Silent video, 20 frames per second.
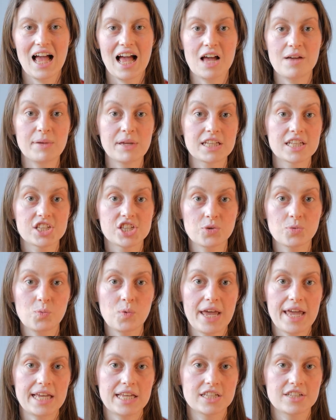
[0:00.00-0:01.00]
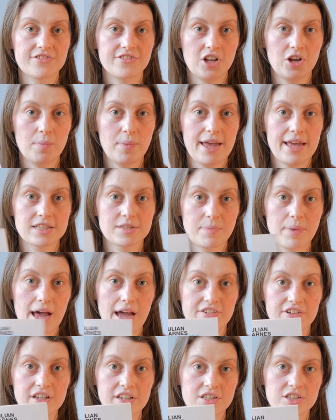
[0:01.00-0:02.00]
In some ways, Flaubert's
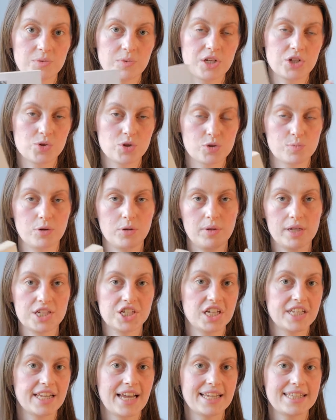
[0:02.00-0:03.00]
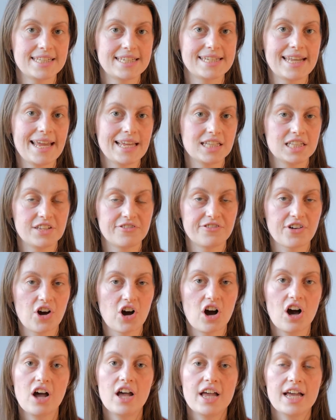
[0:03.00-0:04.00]
Parrot, which was published in
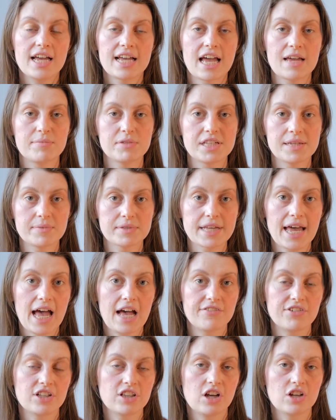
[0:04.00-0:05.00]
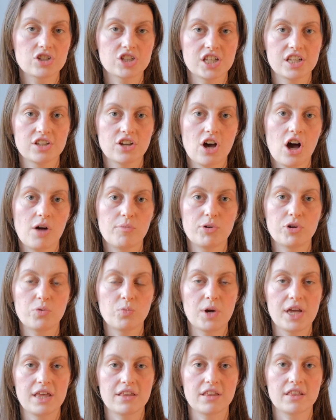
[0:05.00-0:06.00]
1984, seems to have a lot in
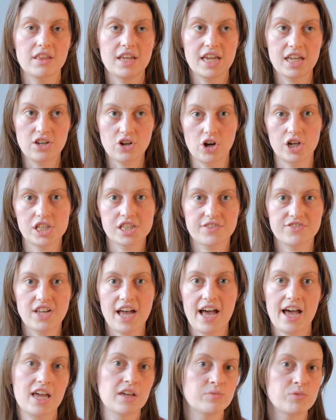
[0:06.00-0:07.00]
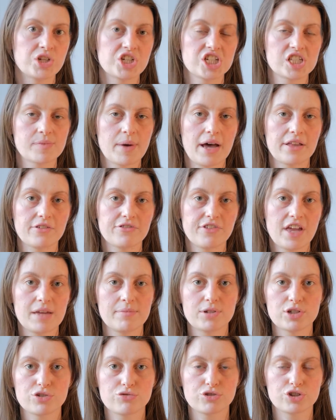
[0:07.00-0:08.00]
common with The Noise of Time, which is about the
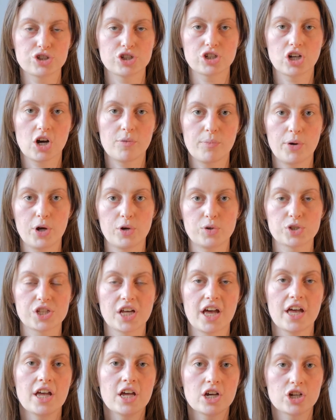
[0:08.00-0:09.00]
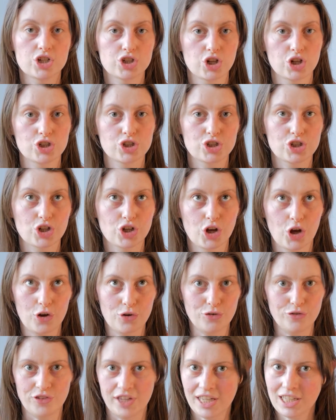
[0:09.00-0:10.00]
famous Russian composer
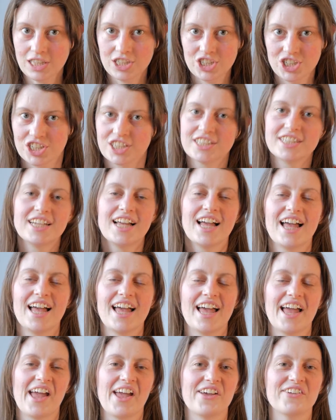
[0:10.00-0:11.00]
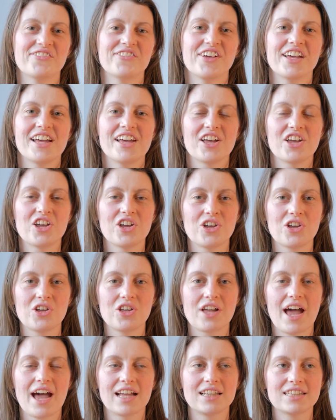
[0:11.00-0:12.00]
Shostakovich, and
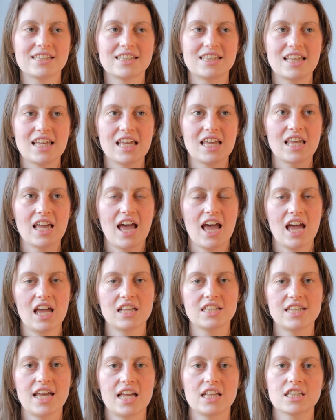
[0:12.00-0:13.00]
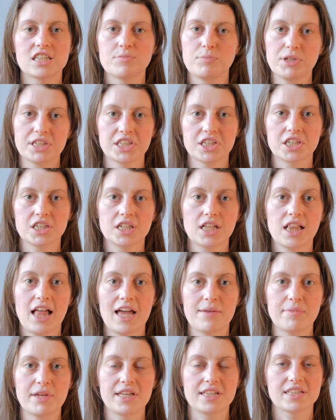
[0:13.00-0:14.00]
the intense political
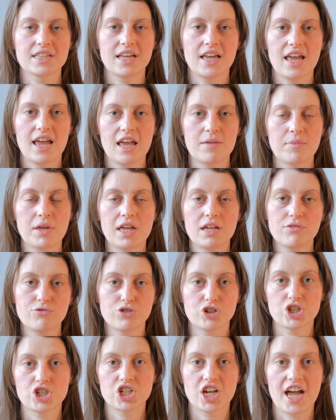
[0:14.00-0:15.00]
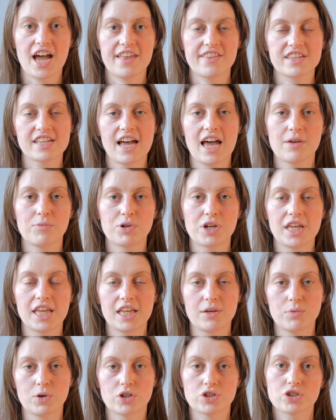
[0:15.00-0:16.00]
climate in Russia at the time when
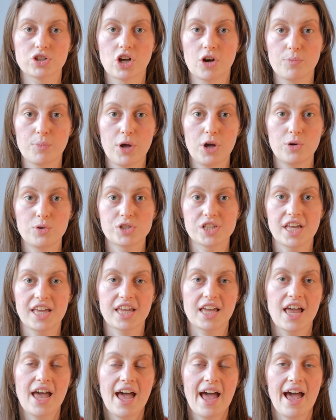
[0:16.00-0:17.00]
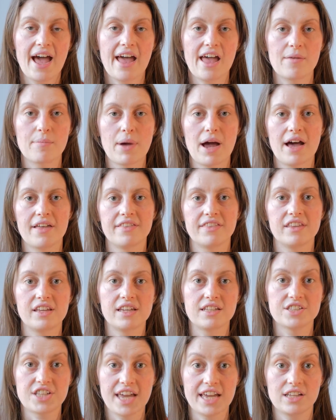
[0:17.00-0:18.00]
he was composing, and
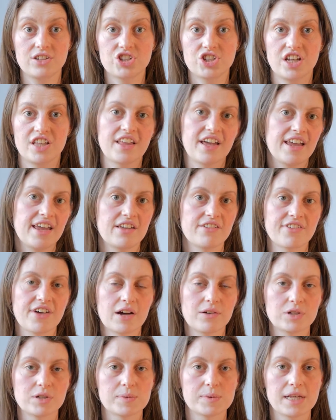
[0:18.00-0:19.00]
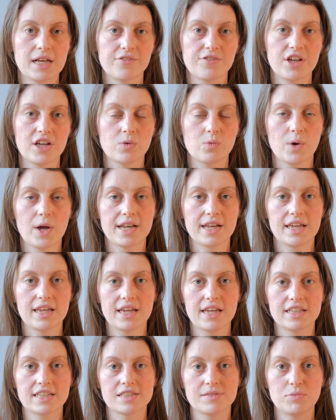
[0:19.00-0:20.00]
the danger that he found himself in when
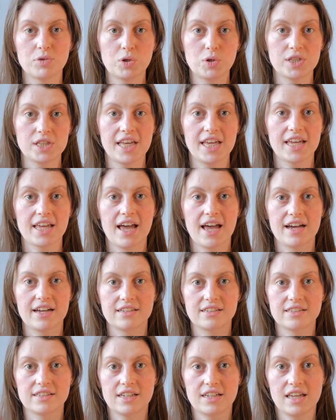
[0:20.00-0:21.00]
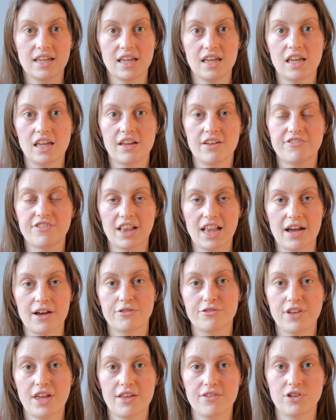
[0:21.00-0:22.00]
his music and he fell out
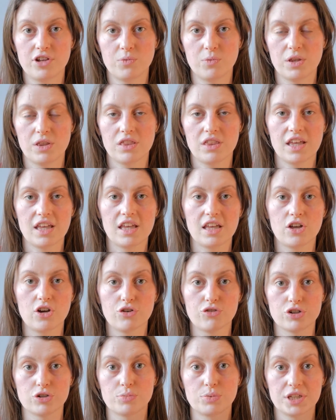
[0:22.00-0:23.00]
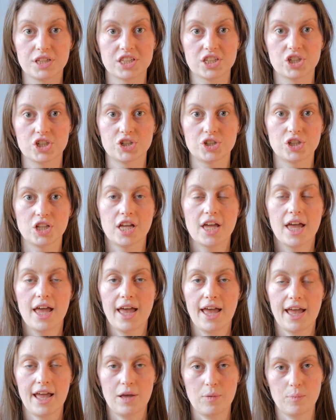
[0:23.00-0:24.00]
of favour with the current political
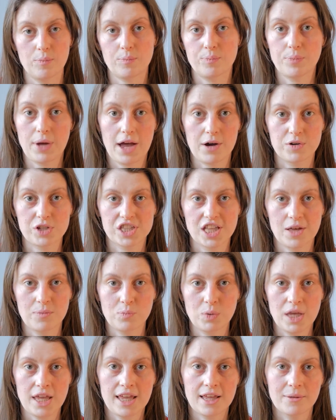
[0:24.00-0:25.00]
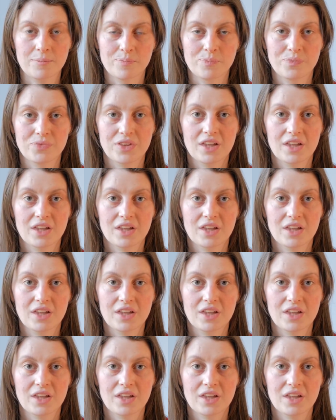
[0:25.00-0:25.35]
powers that be.